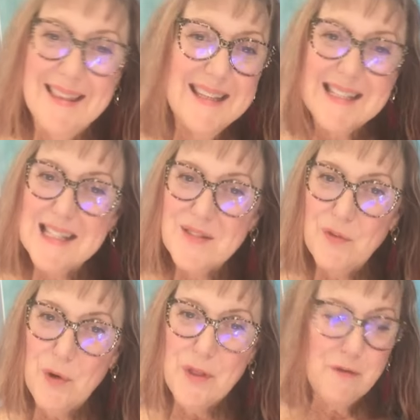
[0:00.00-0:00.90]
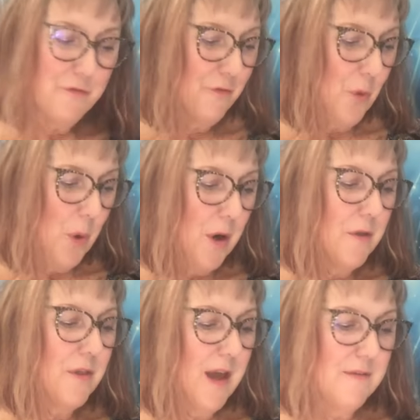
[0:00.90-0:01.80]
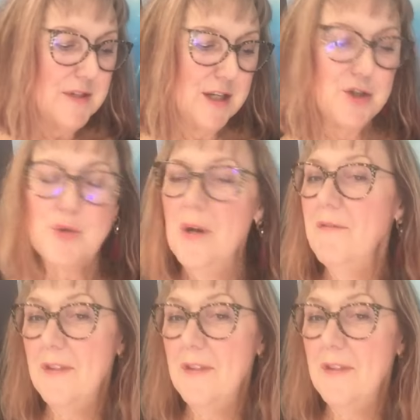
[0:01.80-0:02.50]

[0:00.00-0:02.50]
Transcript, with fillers: This is for the 4th of Tishrei,